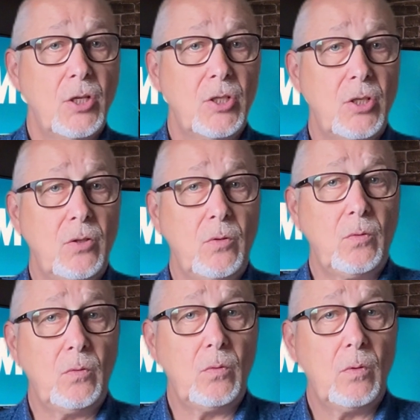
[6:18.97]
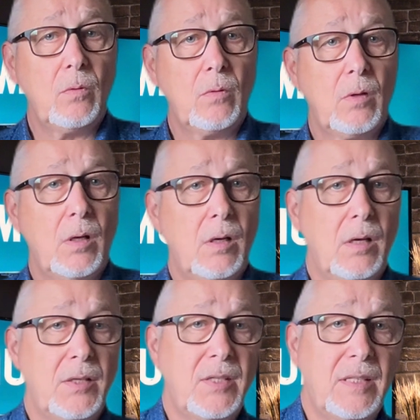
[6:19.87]
to
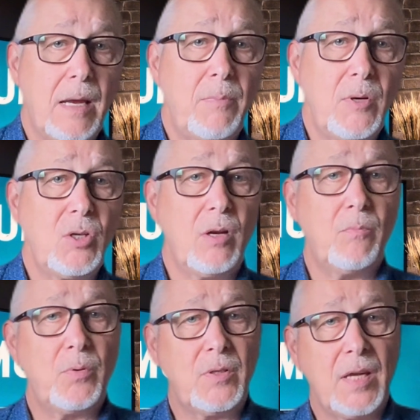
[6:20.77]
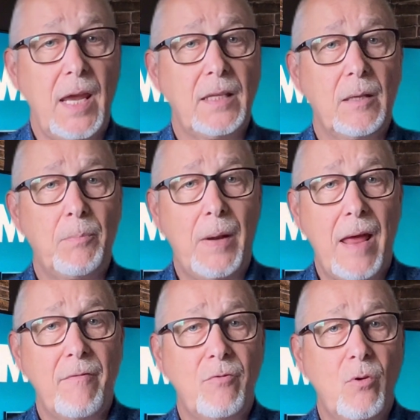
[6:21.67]
establish and protect the
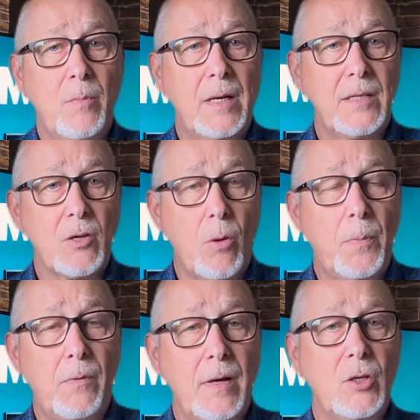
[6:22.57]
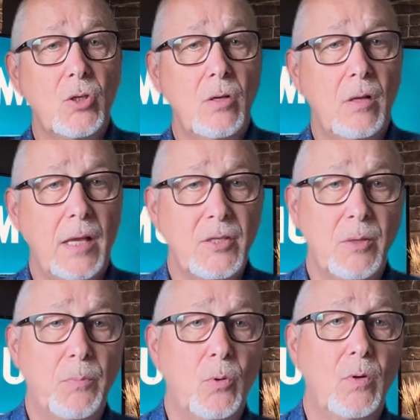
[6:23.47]
platform and its operational and
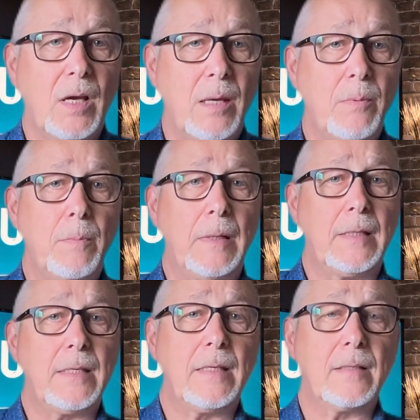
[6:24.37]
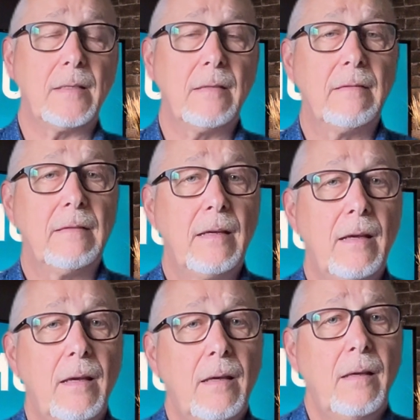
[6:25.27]
support capabilities.
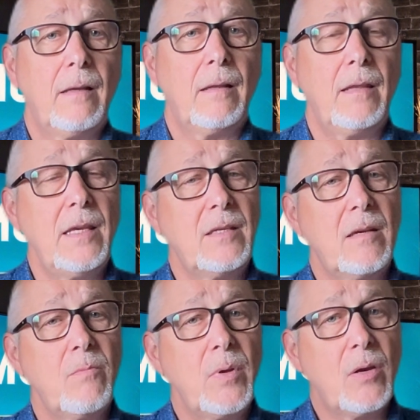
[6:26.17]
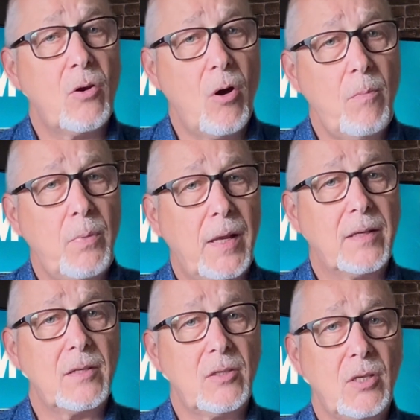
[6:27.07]
These can be
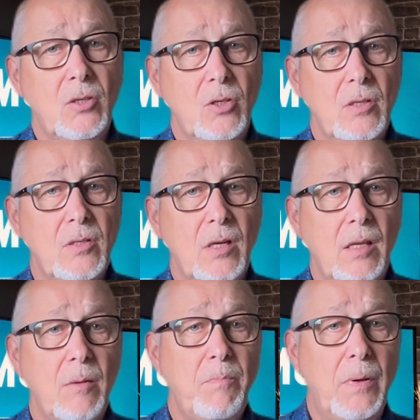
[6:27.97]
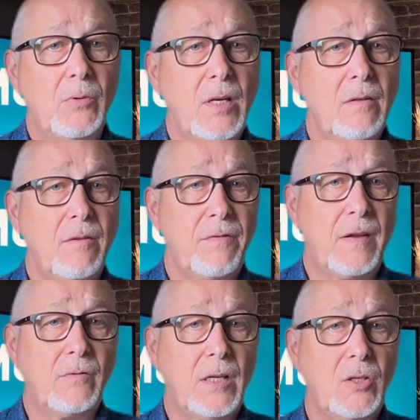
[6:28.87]
complex decisions, and the building of the
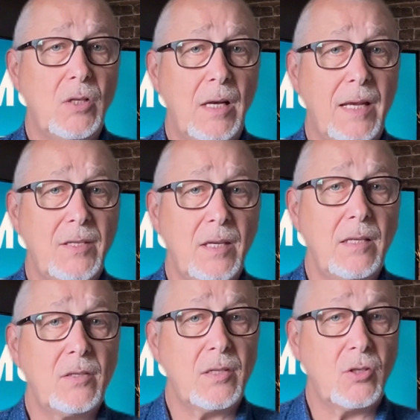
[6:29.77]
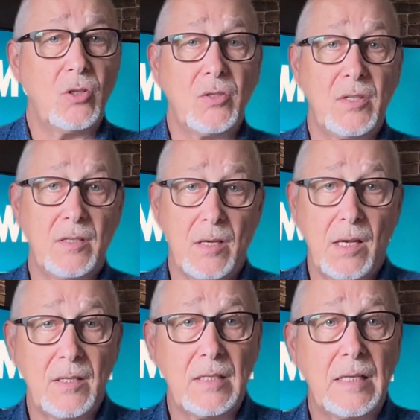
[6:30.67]
foundational assets such as
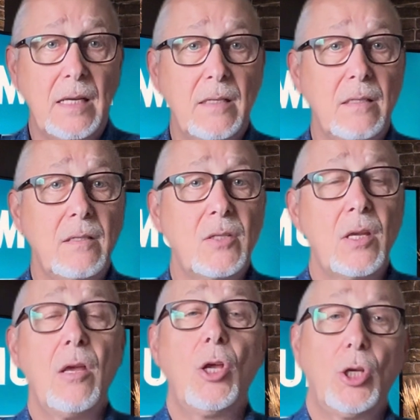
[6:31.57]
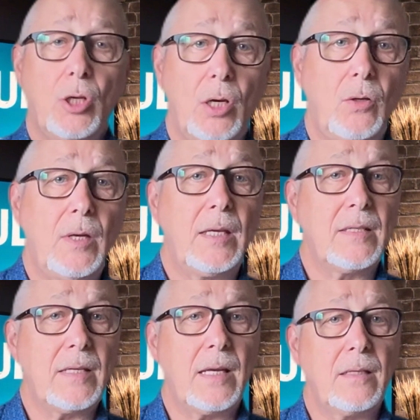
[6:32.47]
design standards, coding
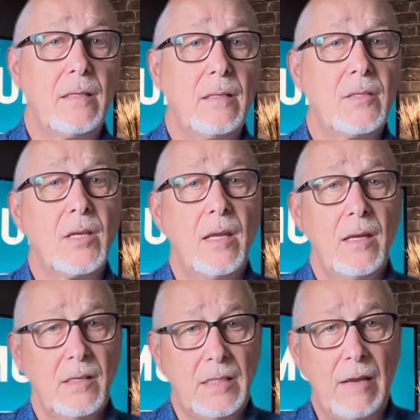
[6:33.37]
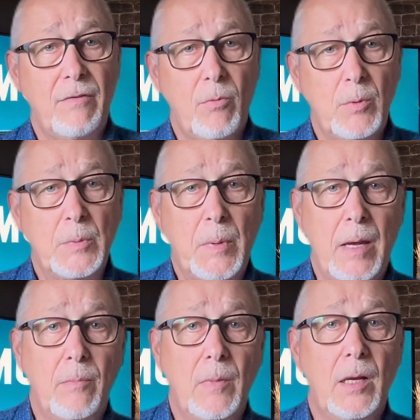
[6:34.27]
standards, DevOps
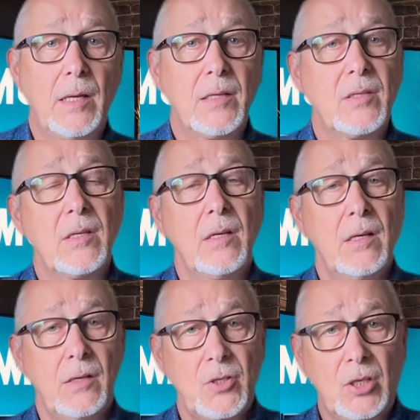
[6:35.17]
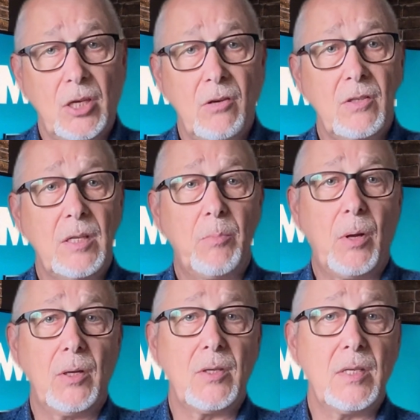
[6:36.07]
pipelines, security
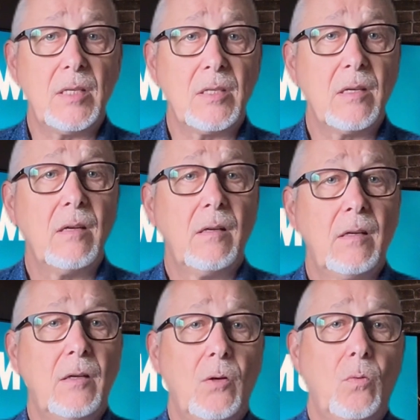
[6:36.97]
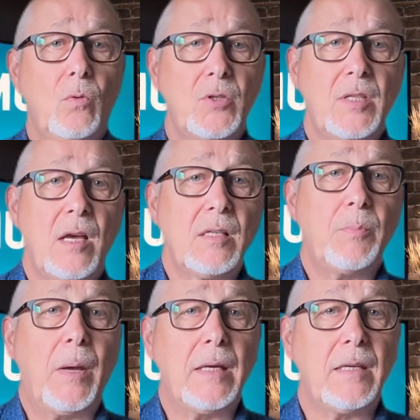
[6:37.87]
policies will start to
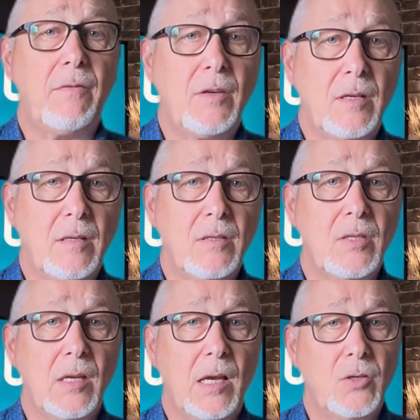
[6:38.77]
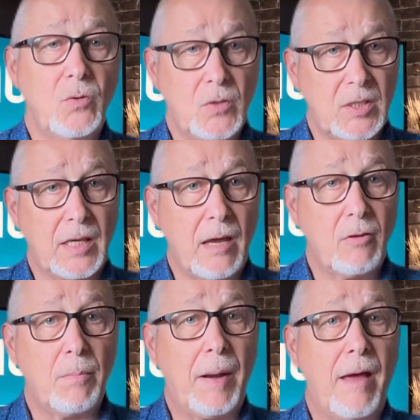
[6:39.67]
pay dividends as you scale
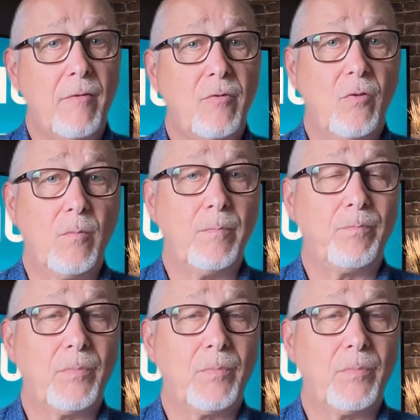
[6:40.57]
the platform.